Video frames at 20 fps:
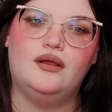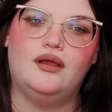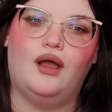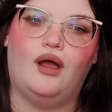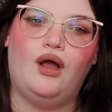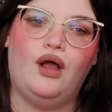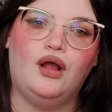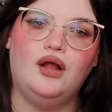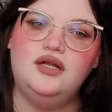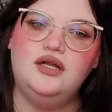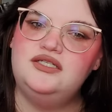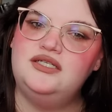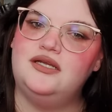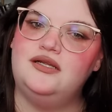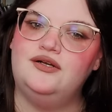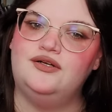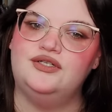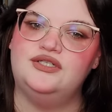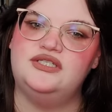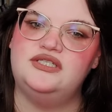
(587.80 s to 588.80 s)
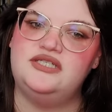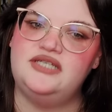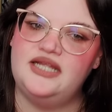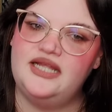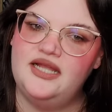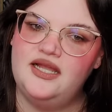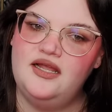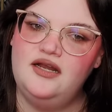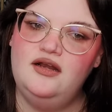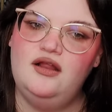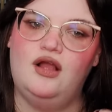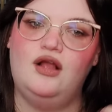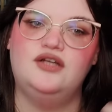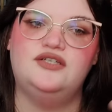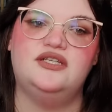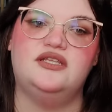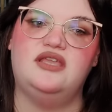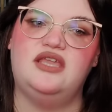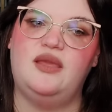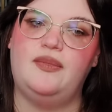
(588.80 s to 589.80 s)
hard to understand, hard
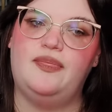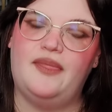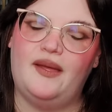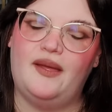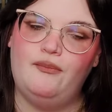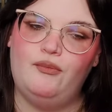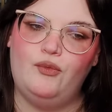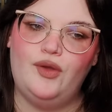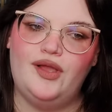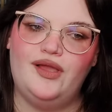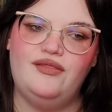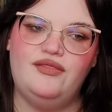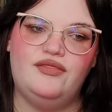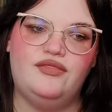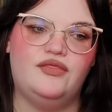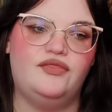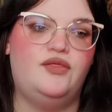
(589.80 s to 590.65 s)
to keep up with.